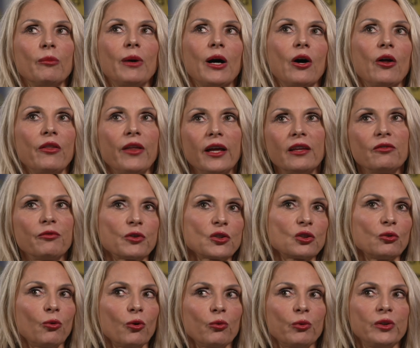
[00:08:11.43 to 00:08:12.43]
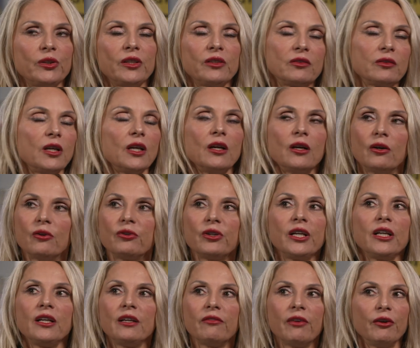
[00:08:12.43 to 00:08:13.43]
about that, first of all, we did
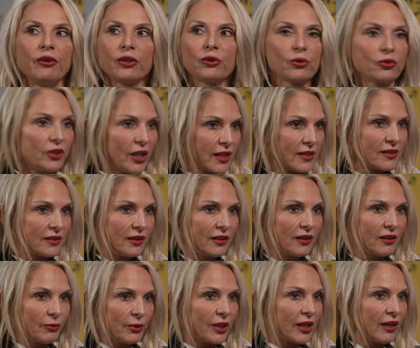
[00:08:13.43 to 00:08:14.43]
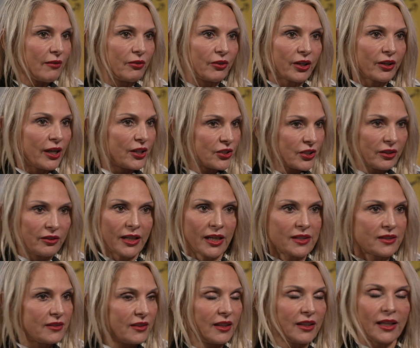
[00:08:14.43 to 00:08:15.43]
really very good testing. We have regression
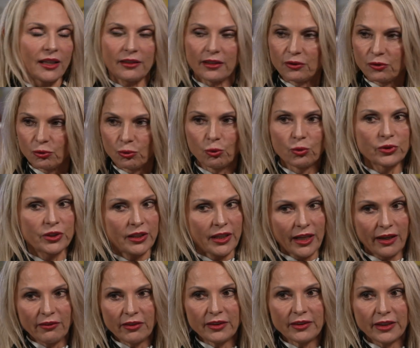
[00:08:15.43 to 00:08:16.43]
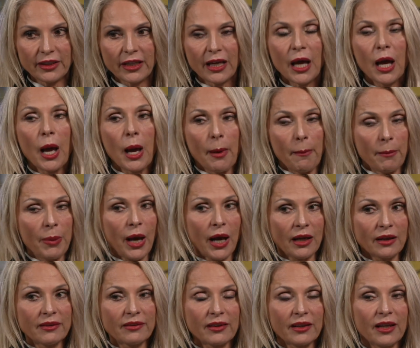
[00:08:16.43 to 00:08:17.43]
testing and the all tools right. and everything.
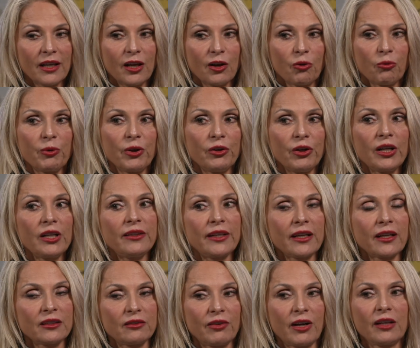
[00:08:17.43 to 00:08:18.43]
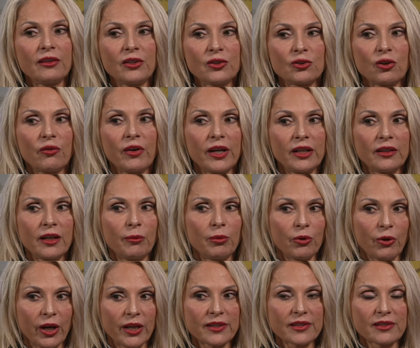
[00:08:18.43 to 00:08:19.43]
But we really take advantage of
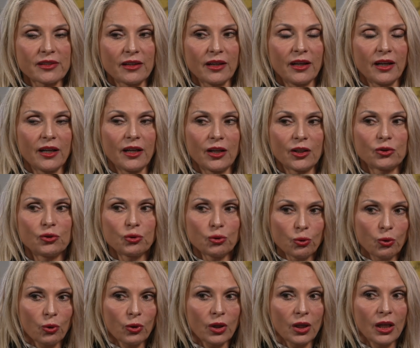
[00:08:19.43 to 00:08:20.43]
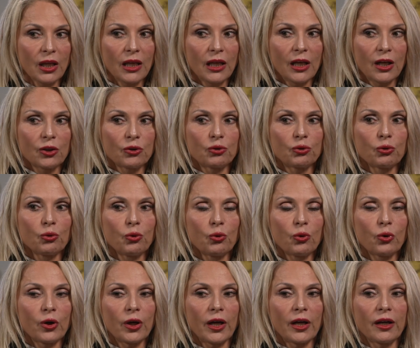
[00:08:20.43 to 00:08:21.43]
AWS uh, uh, tool
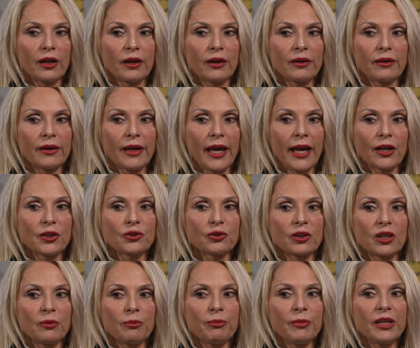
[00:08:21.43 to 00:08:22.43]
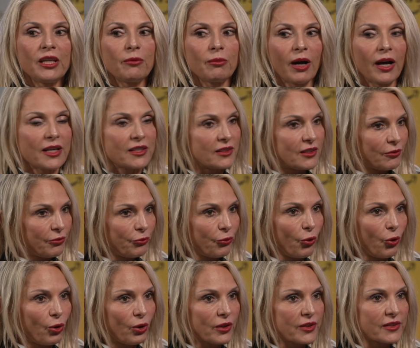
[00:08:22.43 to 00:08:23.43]
to uh, actually minimize the
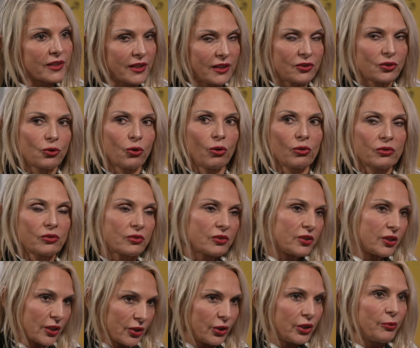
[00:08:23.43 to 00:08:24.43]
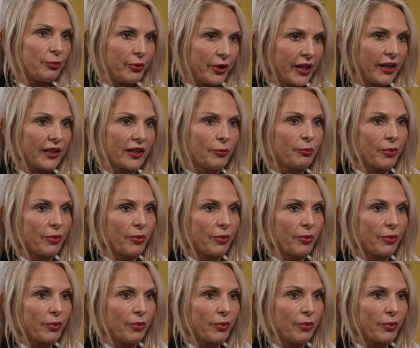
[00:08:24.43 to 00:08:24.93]
faults. It's called circuit breaker